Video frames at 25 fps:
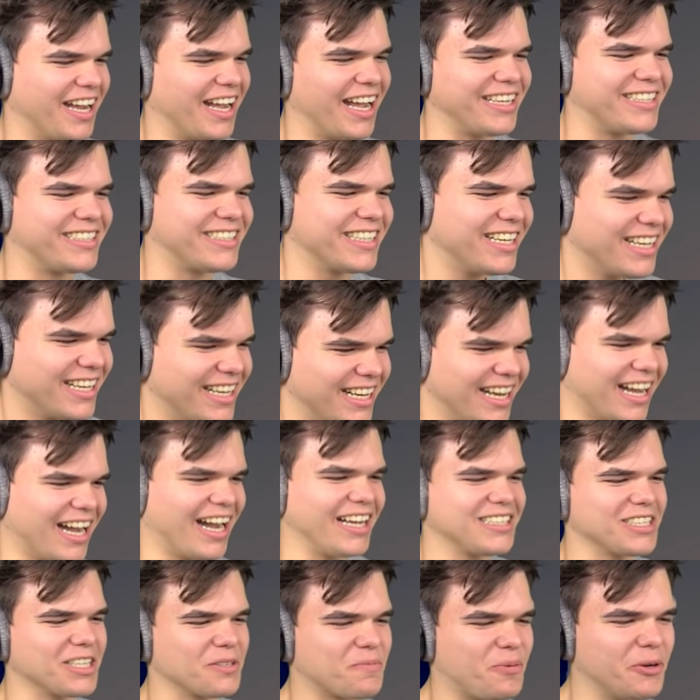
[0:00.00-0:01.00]
I'm dead.
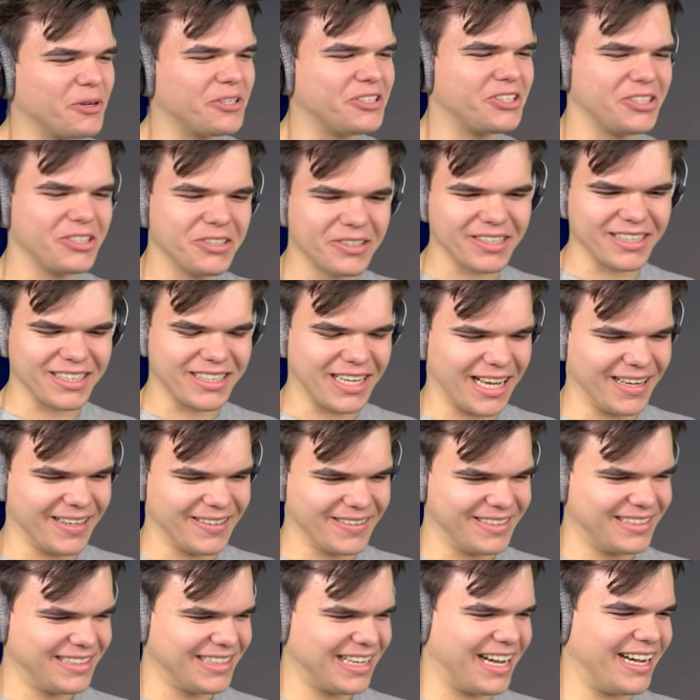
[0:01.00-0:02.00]
I just pushed Jordy
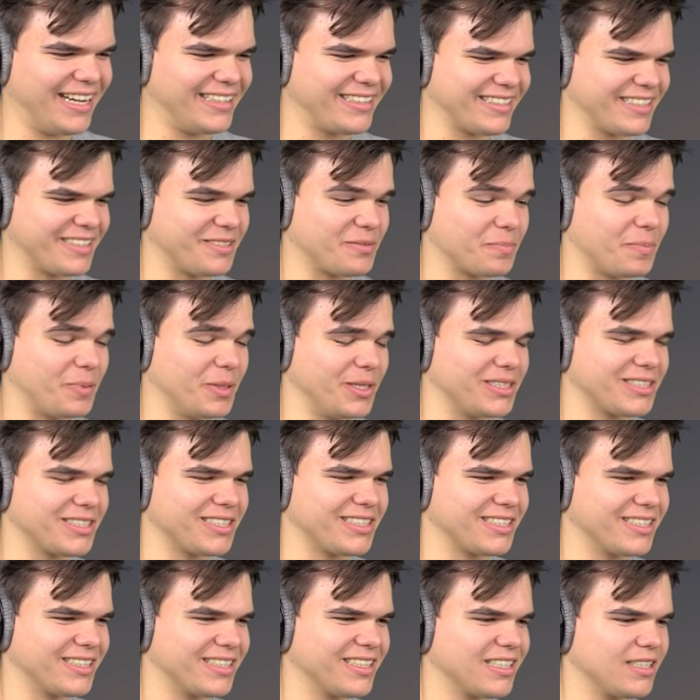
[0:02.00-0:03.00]
down.
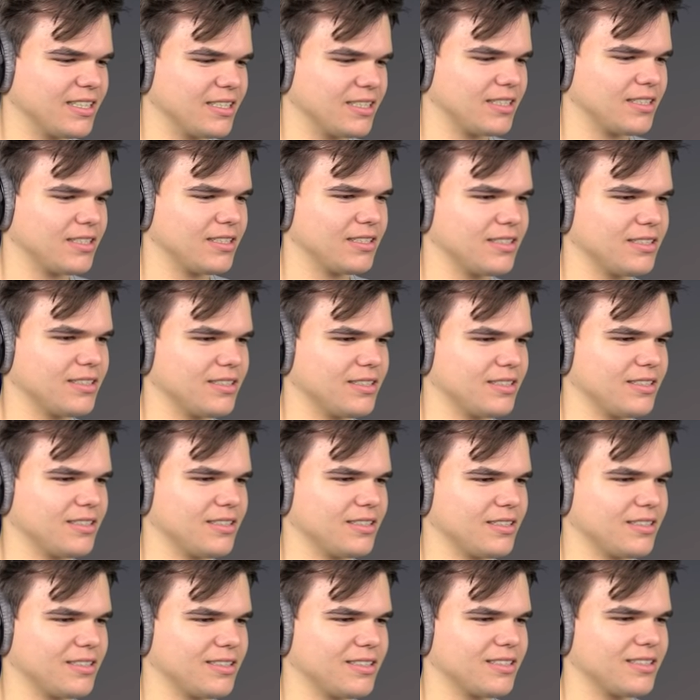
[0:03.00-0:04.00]
Jelly just killed me
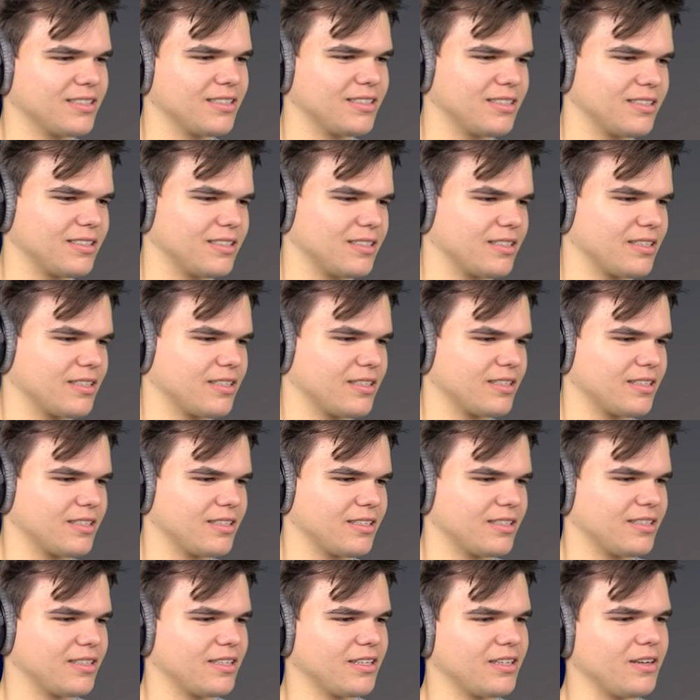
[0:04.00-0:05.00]
because I can't see him
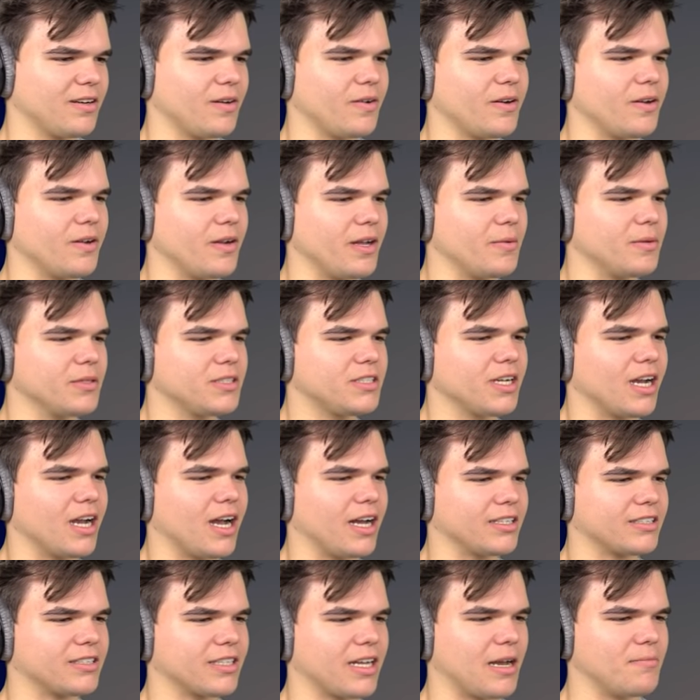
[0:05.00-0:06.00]
moving. No, it was
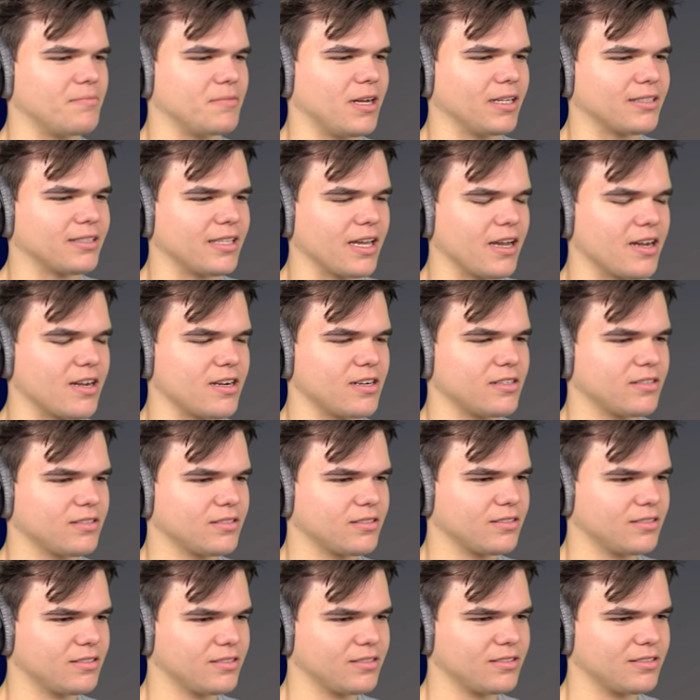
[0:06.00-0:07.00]
Josh. I love it when
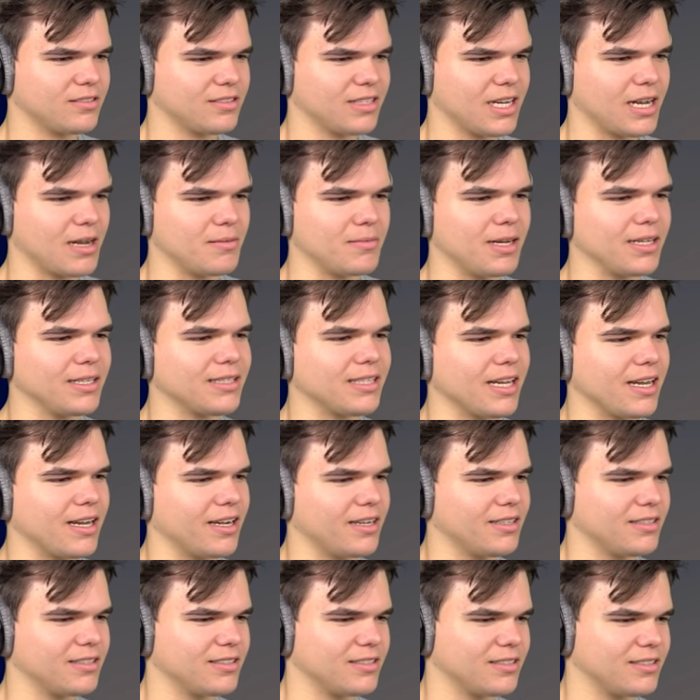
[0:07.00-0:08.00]
Jelly does that. I'm not
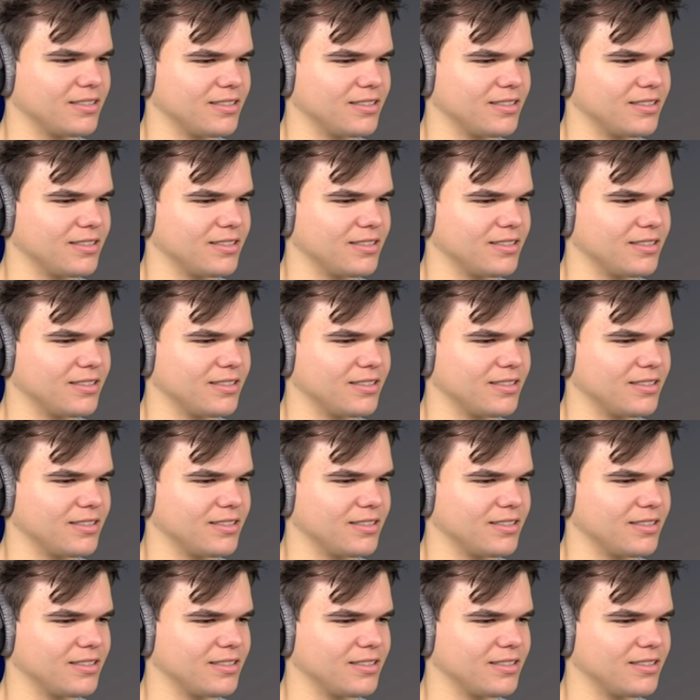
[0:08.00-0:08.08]
there.